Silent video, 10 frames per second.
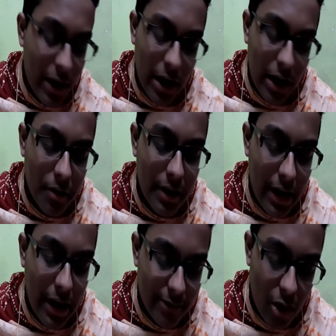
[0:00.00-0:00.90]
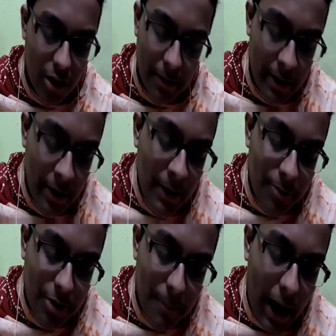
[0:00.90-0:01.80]
we cannot realize God.
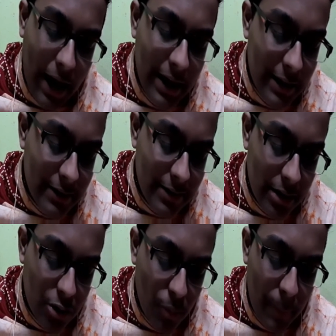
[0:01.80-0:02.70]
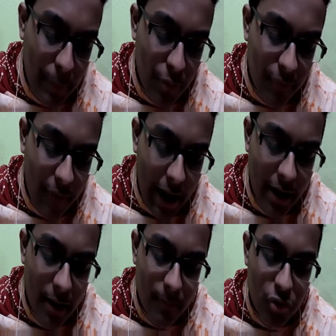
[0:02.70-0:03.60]
The mind is to be
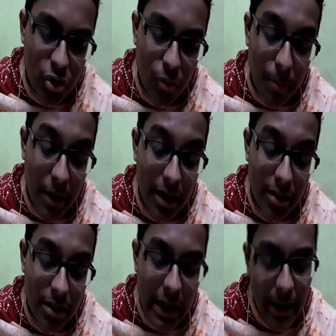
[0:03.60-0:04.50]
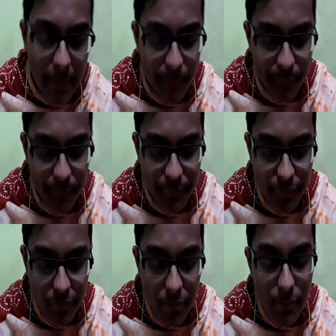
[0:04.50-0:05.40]
purified through bhakti.
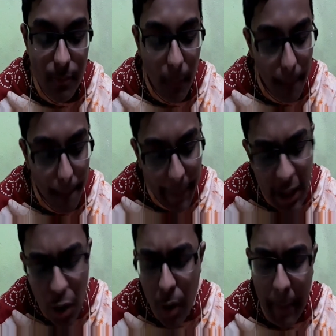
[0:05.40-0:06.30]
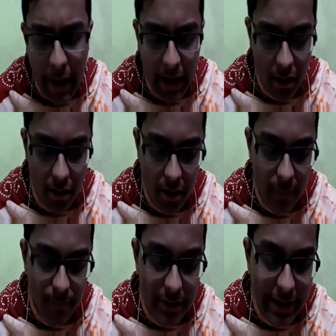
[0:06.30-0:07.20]
Pure mind
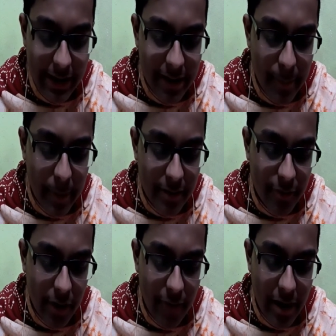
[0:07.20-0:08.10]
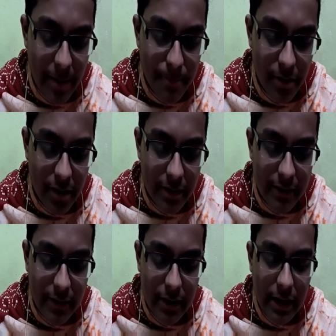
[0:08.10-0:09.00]
then remains forever
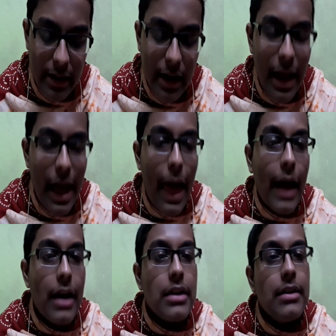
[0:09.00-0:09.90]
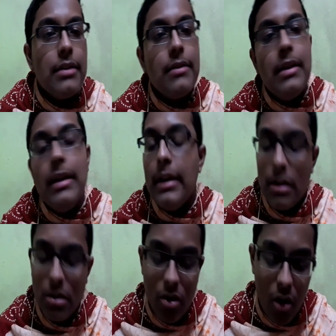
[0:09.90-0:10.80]
immersed in the ecstasy
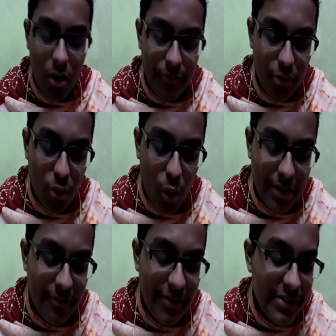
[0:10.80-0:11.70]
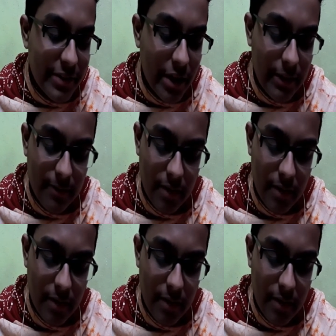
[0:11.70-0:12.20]
of God vision.